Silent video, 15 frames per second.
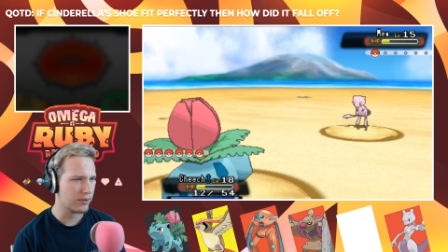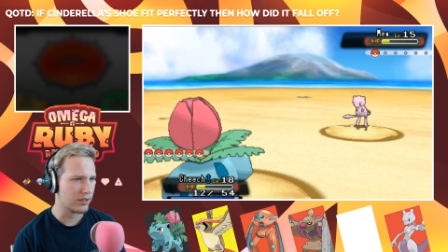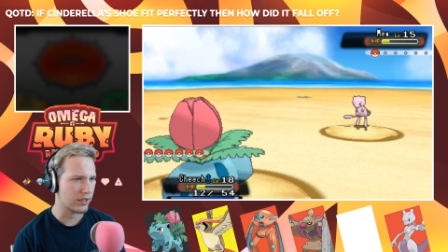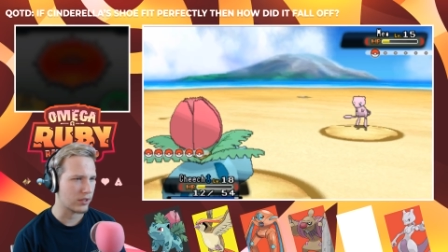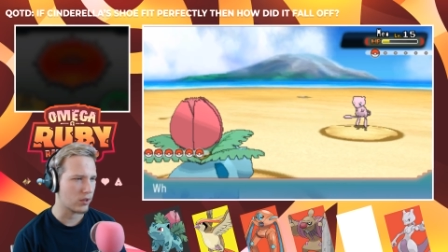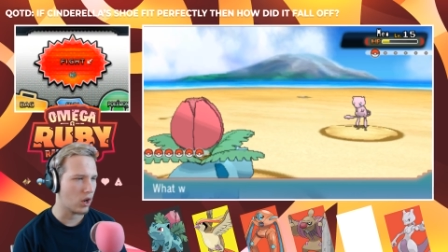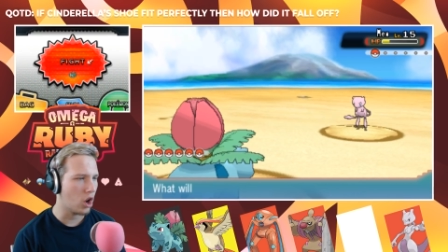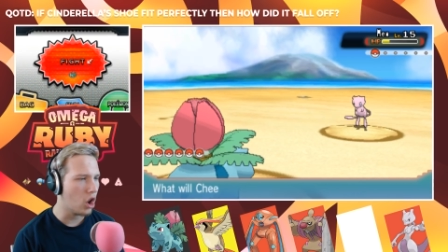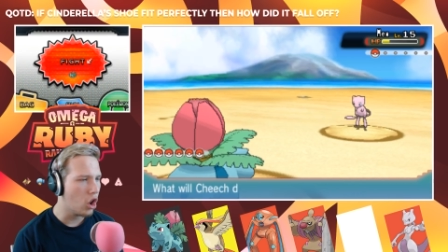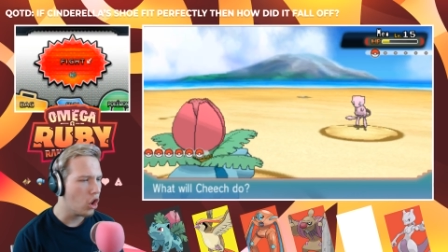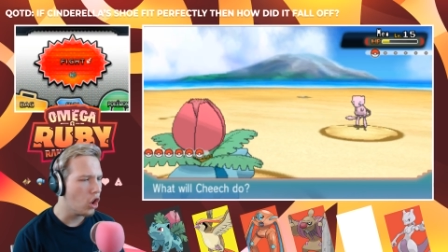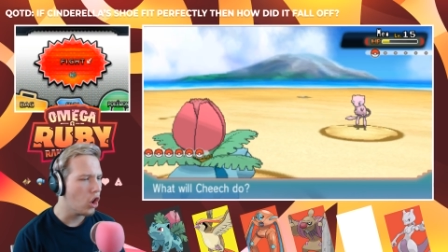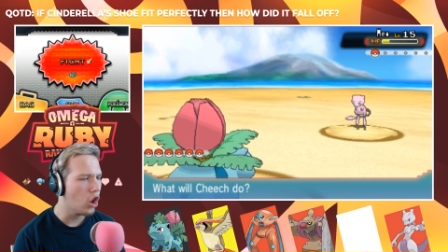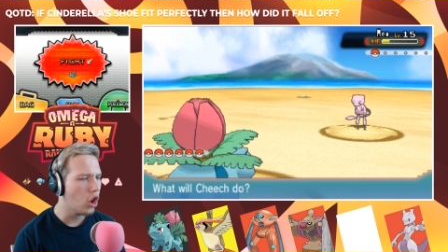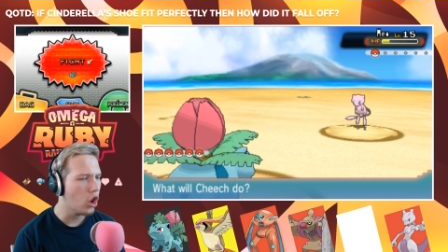Because
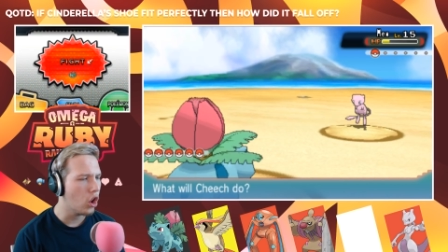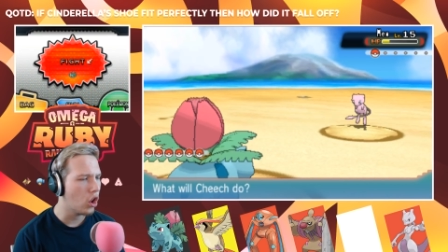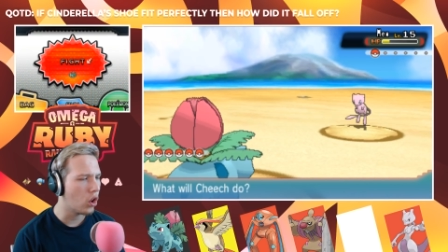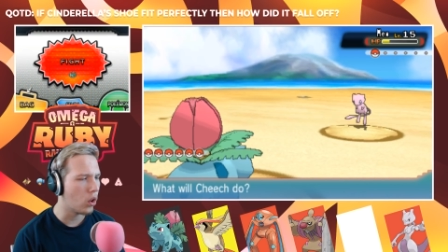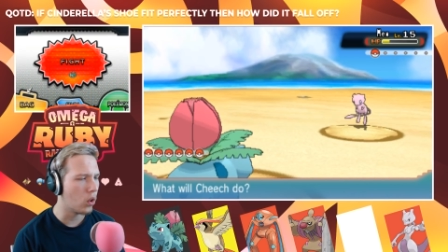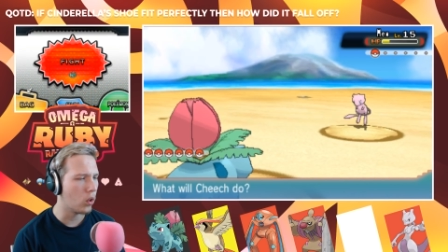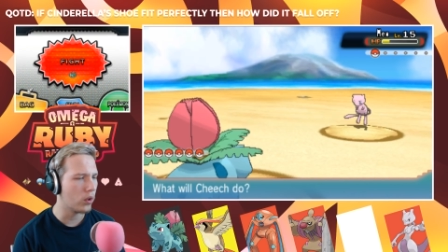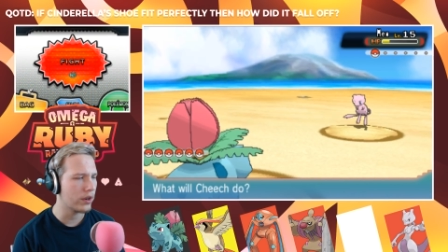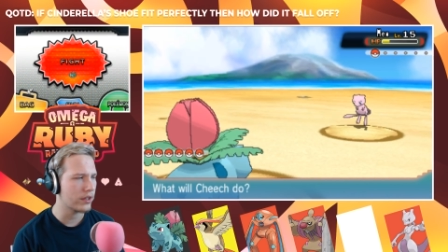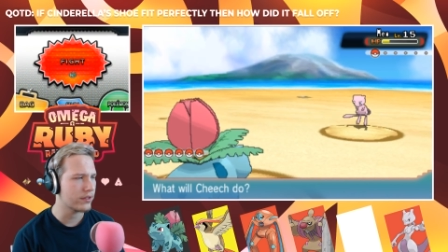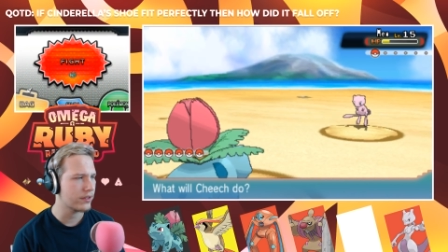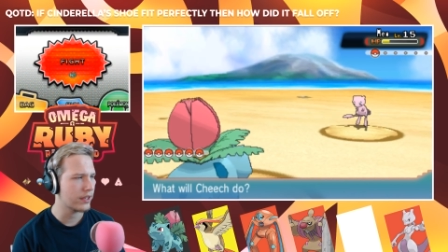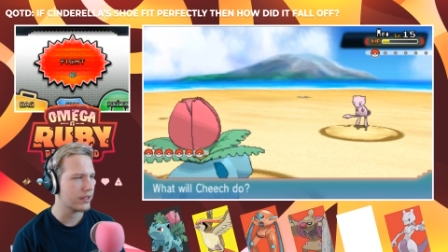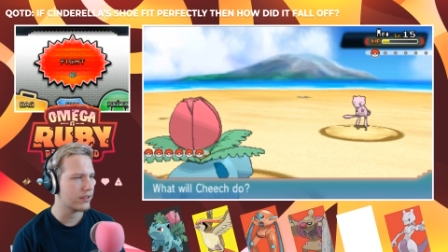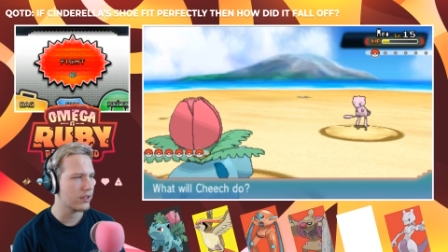oh, it doesn't
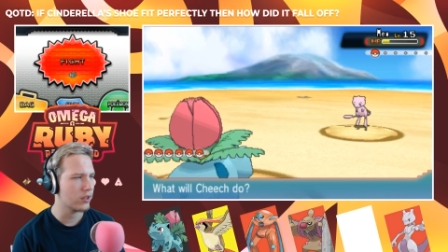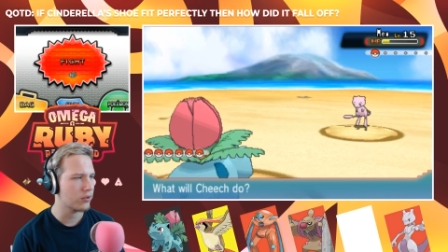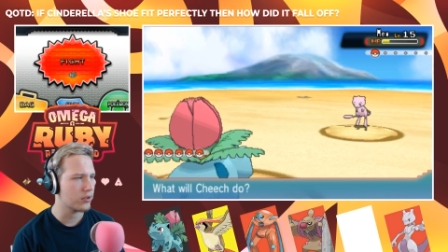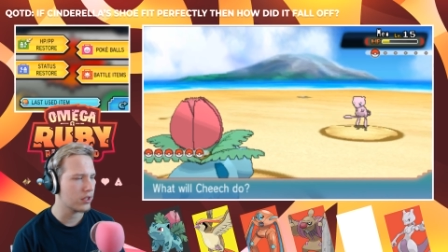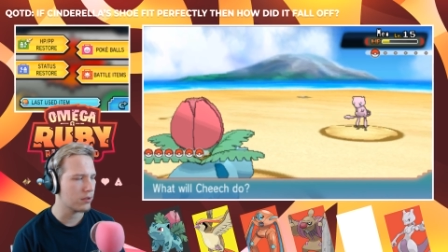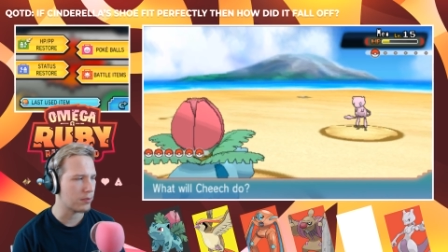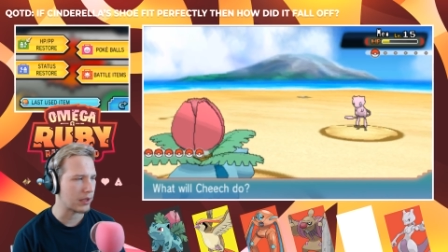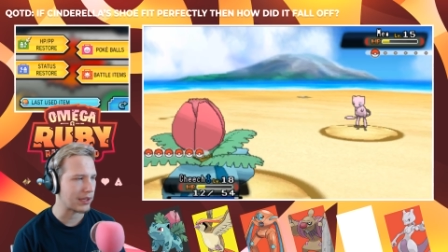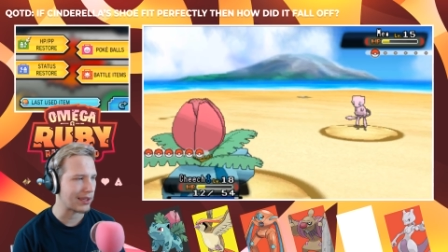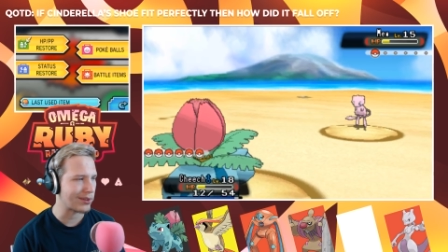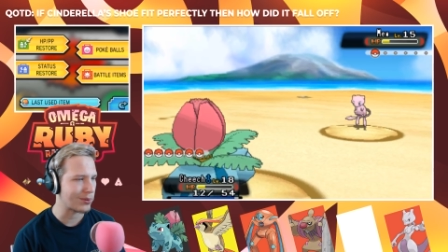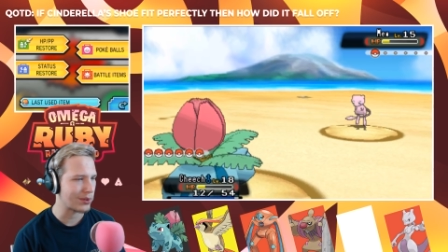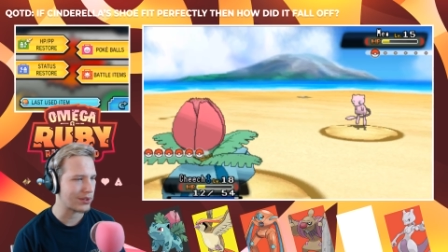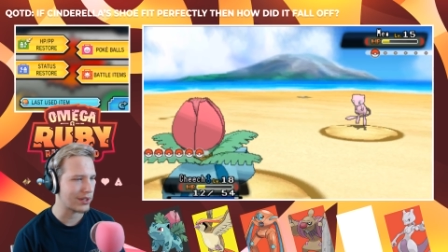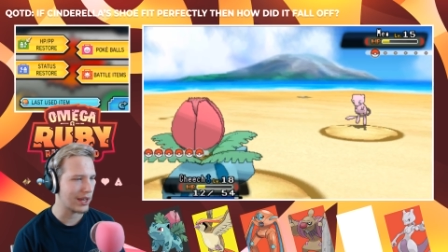take DOT because I
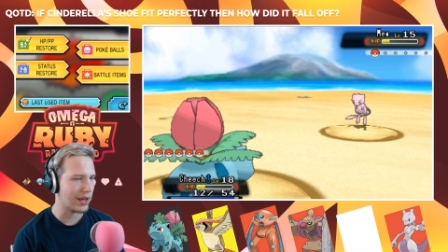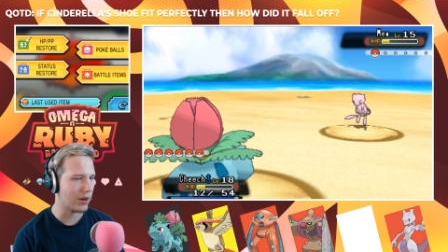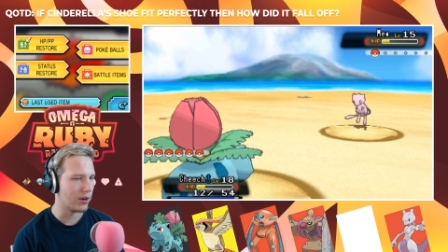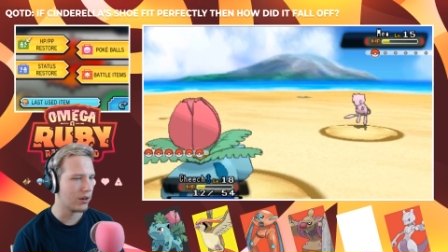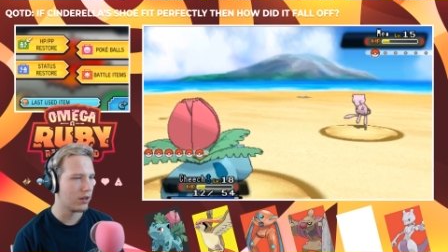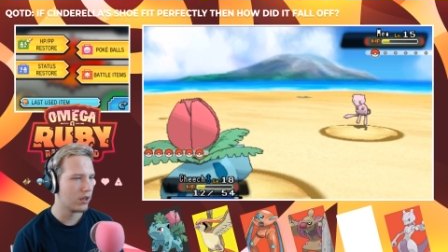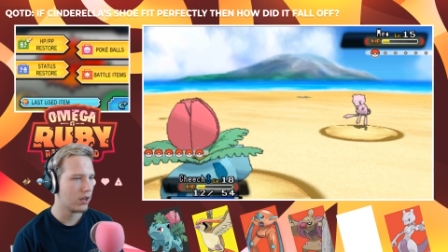switched out.